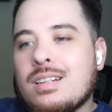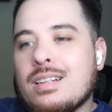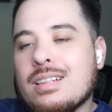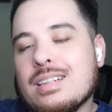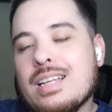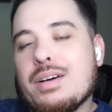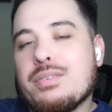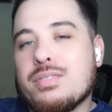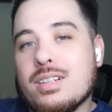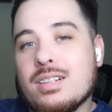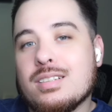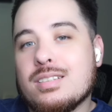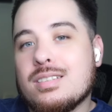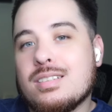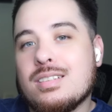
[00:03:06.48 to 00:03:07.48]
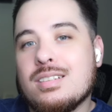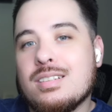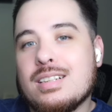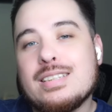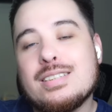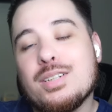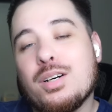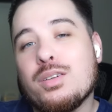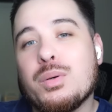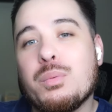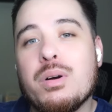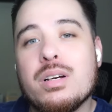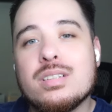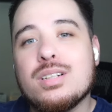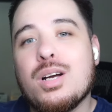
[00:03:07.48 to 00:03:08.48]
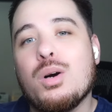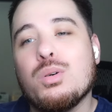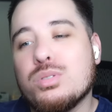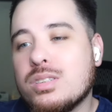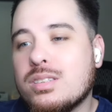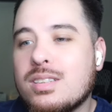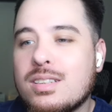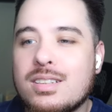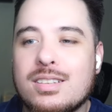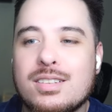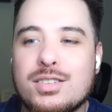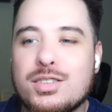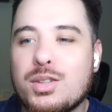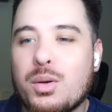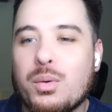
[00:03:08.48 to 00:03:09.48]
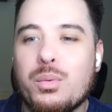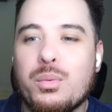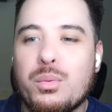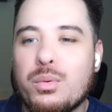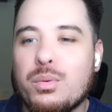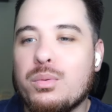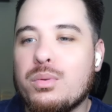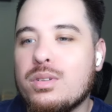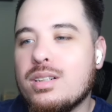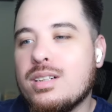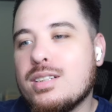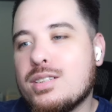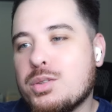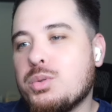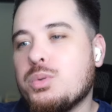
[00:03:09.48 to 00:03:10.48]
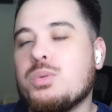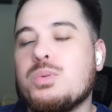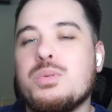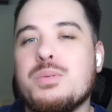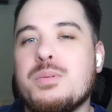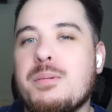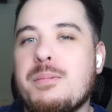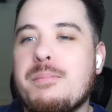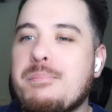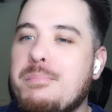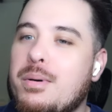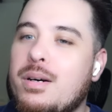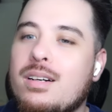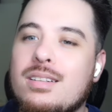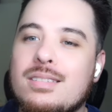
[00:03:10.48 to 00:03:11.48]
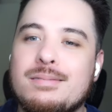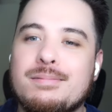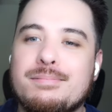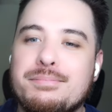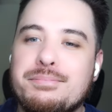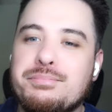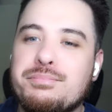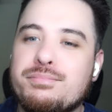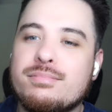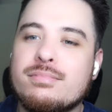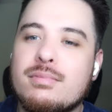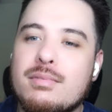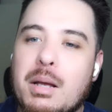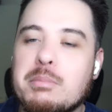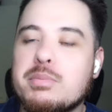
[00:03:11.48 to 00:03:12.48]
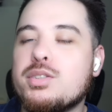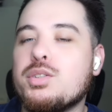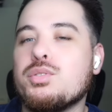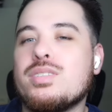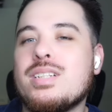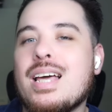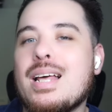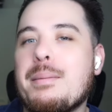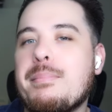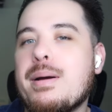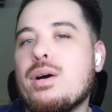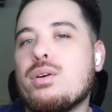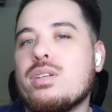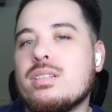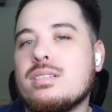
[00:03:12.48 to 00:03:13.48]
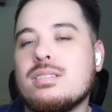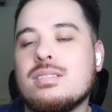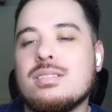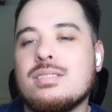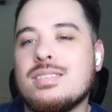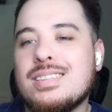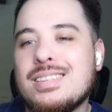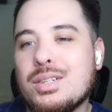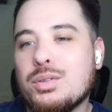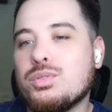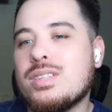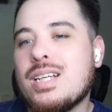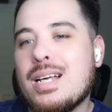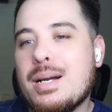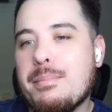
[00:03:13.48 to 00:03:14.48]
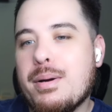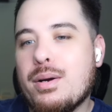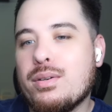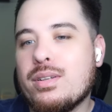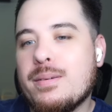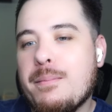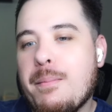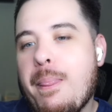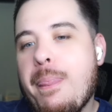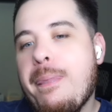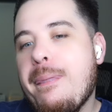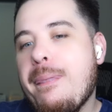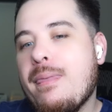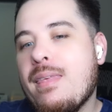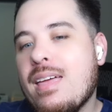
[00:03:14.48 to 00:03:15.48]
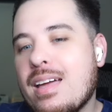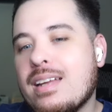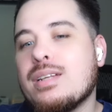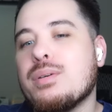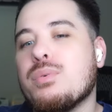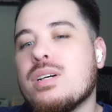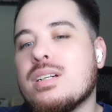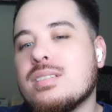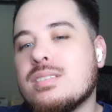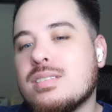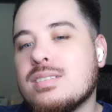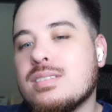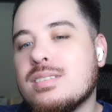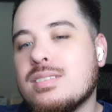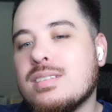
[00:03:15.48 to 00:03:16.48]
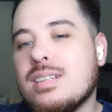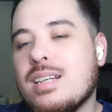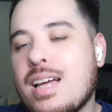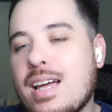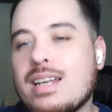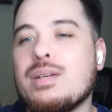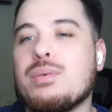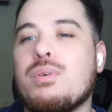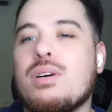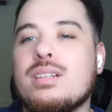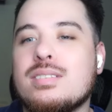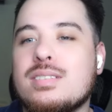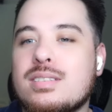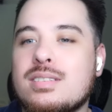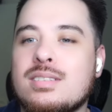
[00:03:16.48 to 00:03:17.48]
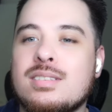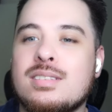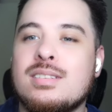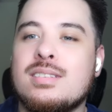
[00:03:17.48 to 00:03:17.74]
He left us. He's still on the West Coast, so it's cool, but I'm still sad about it. Still sad about it. Anyways, anyways.